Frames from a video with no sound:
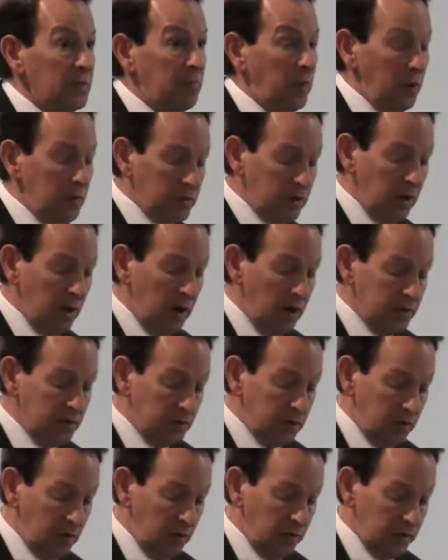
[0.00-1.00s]
personalized
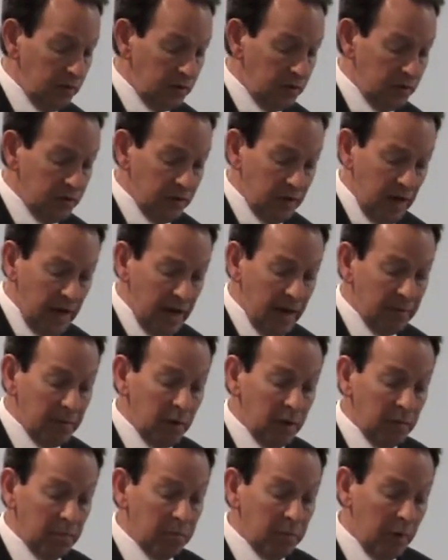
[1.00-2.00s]
services. And I'm
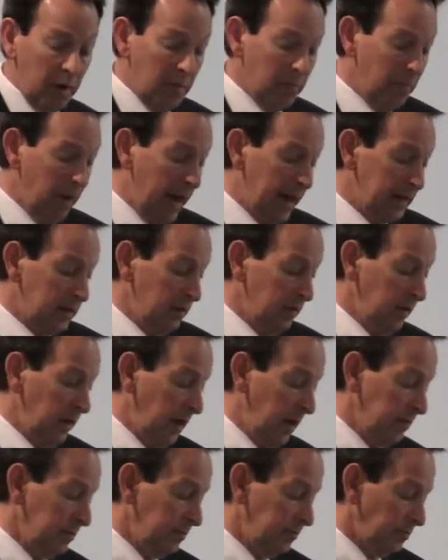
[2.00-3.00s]
going to come back to
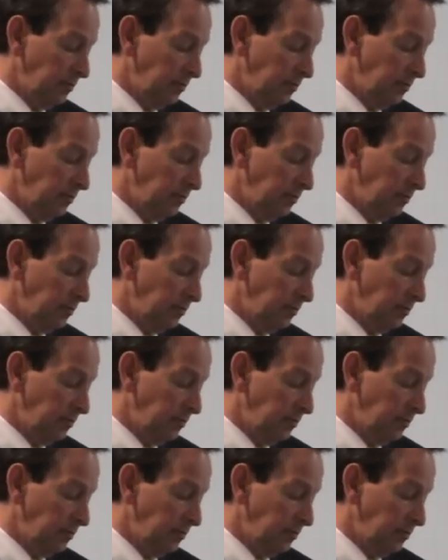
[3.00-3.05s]
that.